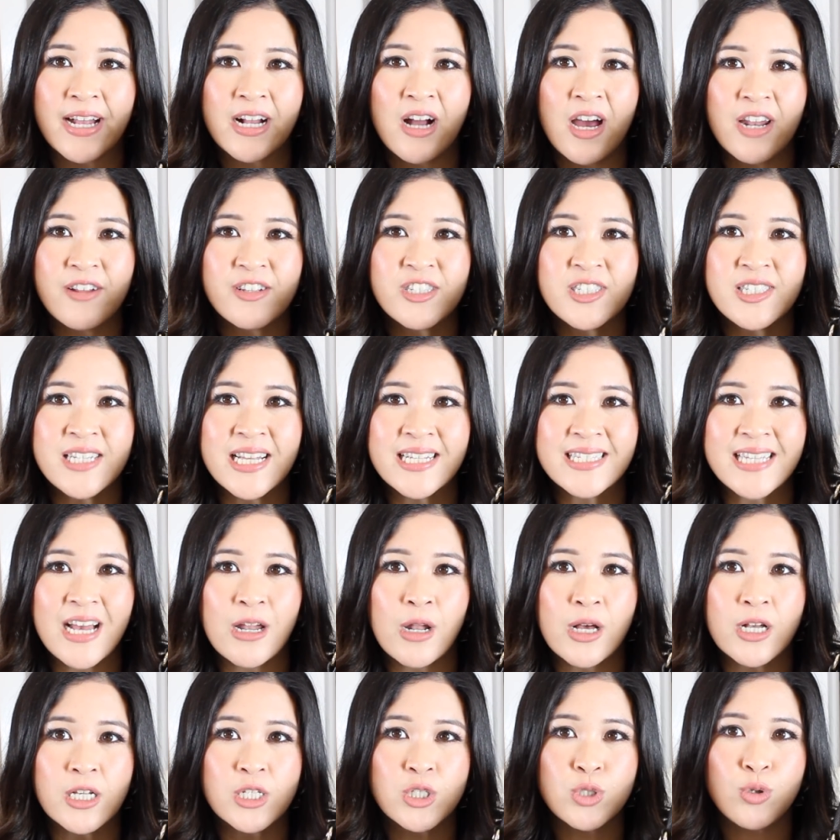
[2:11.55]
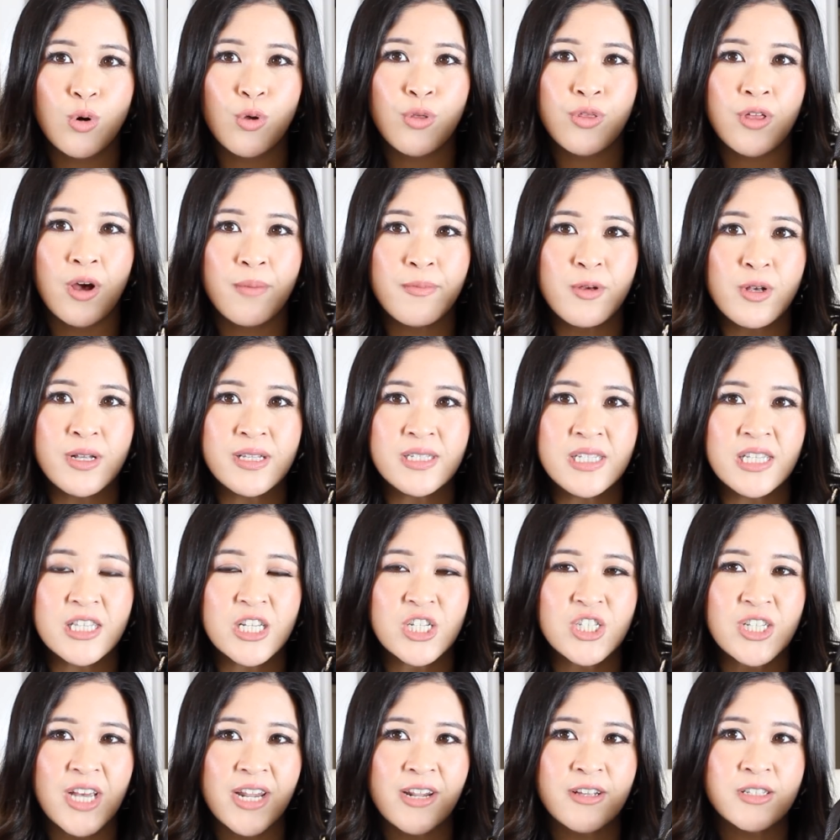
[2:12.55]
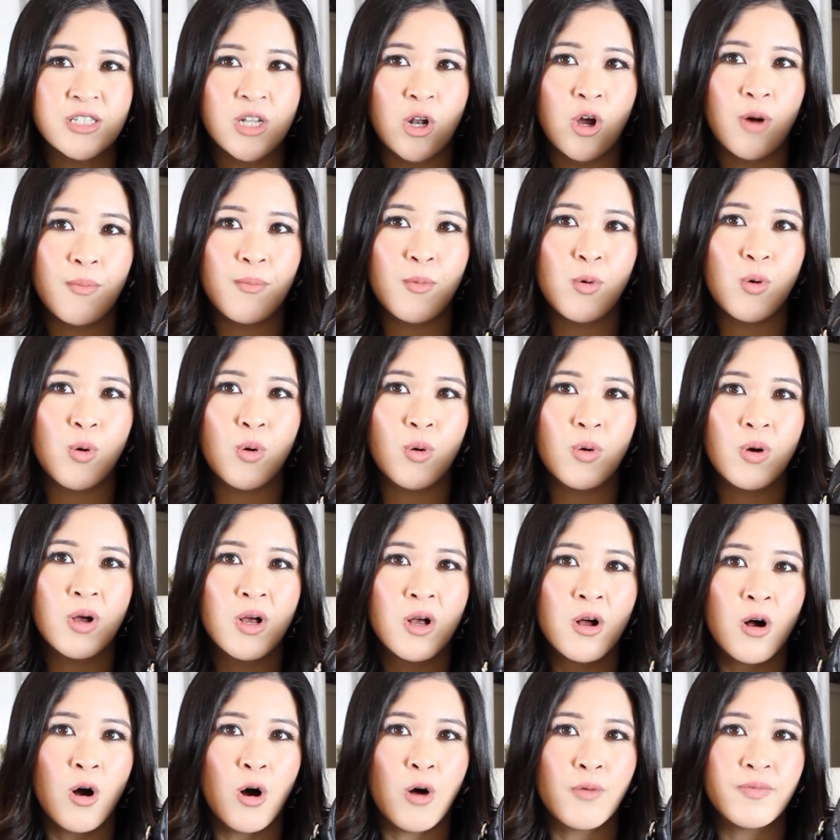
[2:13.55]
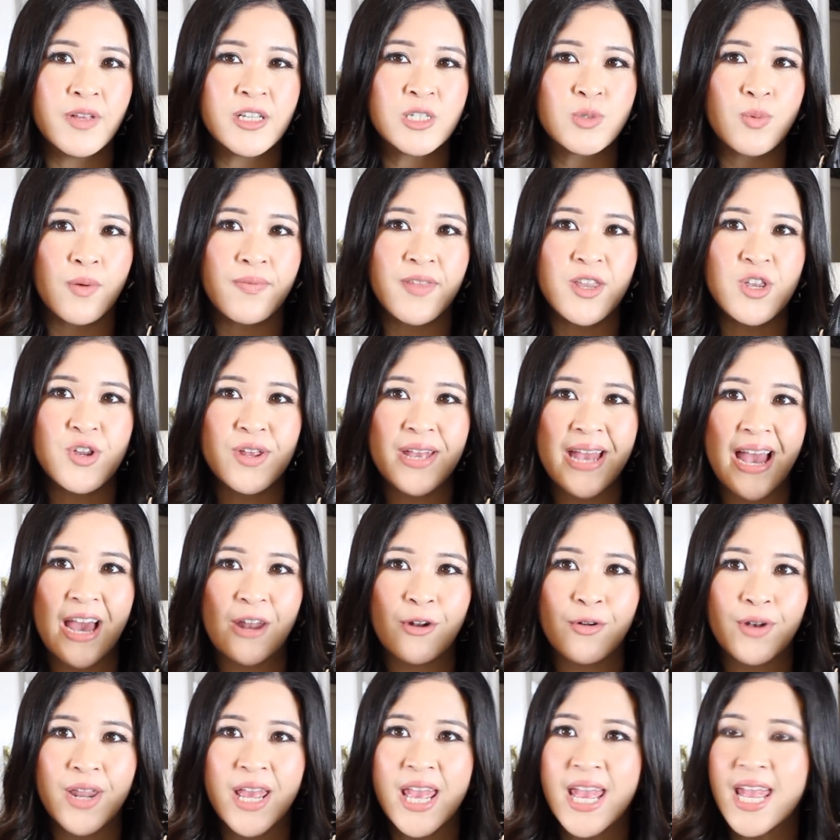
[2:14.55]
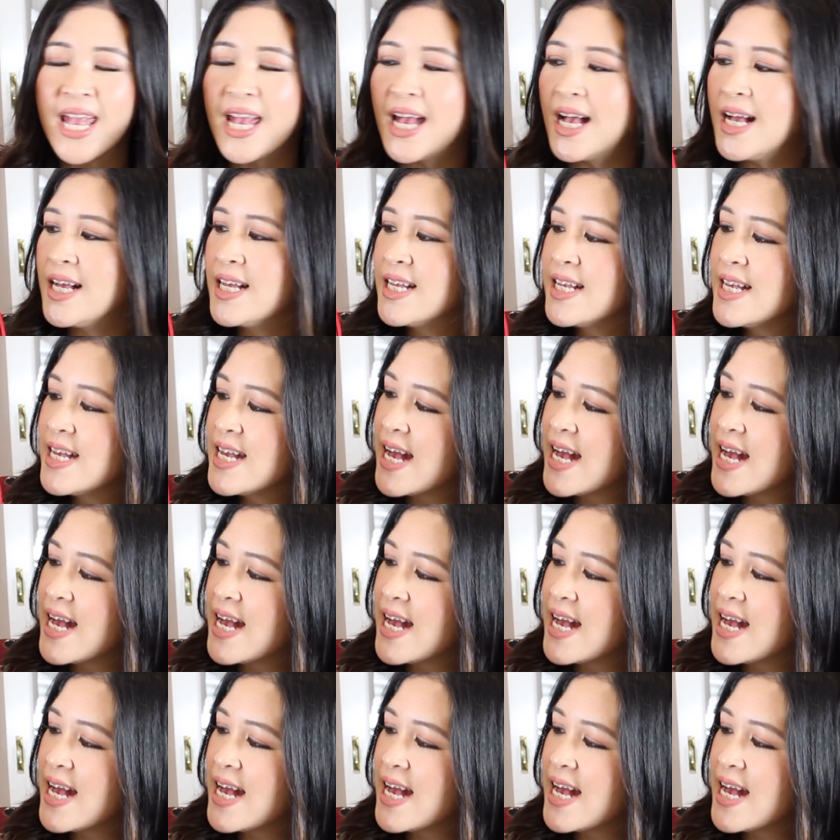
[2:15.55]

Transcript: It kind of sticks out like a sore thumb. You can see the shadows a lot more on this one than you can on here.